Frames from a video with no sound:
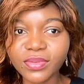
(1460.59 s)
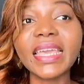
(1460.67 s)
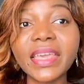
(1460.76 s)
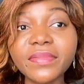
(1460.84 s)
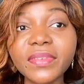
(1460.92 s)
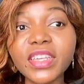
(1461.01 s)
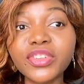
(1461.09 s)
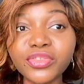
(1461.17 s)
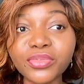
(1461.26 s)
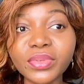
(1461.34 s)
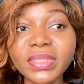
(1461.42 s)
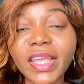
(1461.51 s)
If
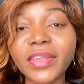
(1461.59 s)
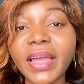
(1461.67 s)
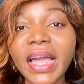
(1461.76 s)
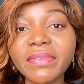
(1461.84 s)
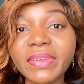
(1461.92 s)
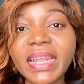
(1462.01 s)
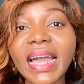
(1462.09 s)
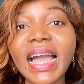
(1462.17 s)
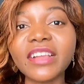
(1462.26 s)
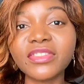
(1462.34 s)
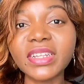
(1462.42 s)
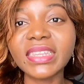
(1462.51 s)
issues that you're having are
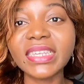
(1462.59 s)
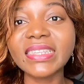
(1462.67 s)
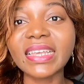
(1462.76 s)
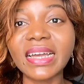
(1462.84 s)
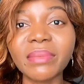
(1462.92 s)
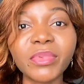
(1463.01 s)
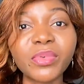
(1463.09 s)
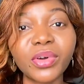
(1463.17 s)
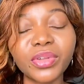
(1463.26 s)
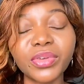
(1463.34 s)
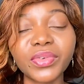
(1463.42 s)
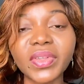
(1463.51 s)
actually things that can be
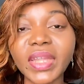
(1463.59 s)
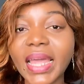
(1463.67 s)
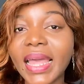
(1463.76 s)
worked on,